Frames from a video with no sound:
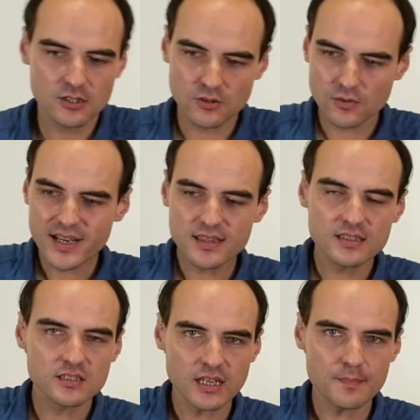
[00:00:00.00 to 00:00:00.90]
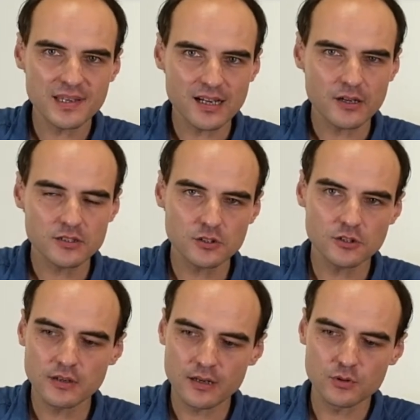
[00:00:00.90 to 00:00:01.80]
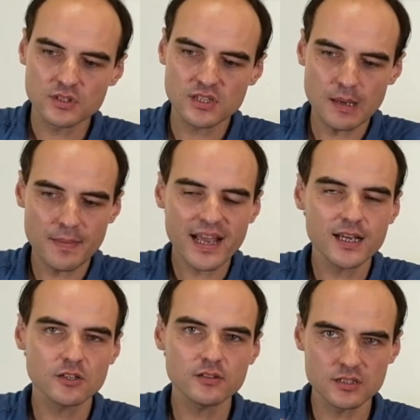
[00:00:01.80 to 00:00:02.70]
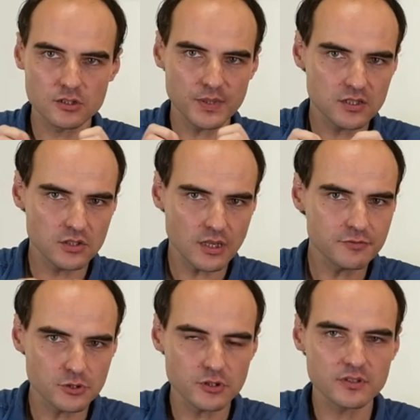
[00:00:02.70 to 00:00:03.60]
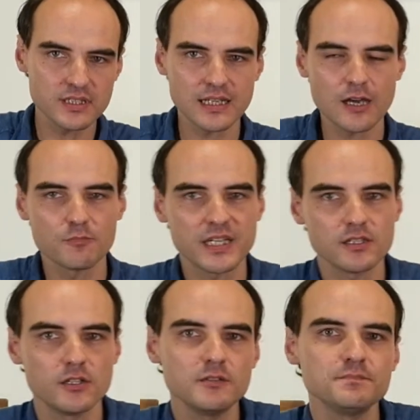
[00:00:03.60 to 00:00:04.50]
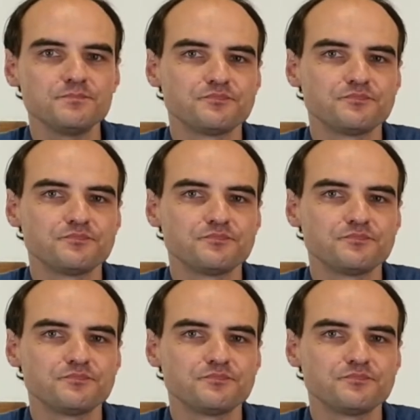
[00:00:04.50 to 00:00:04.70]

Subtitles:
Quite the same character, I would say. Bacanoy is a bit softer than Laumana.